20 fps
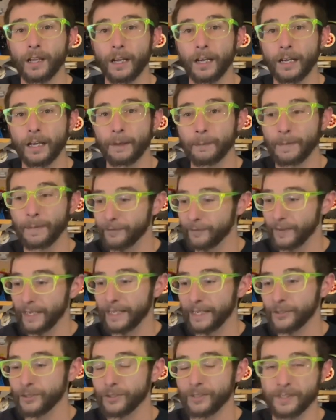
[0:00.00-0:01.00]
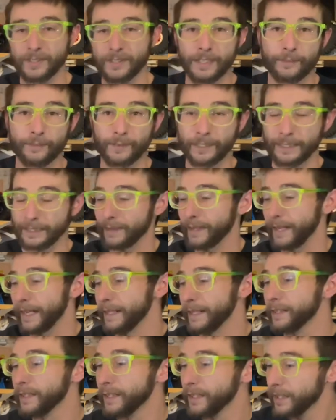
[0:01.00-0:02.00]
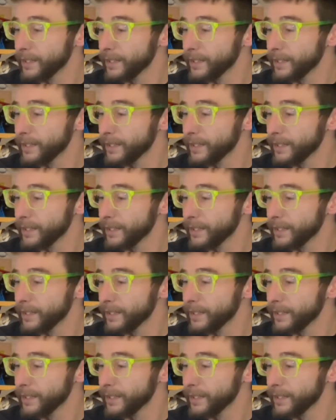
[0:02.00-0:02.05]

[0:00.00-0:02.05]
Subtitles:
advantage and stuff like that.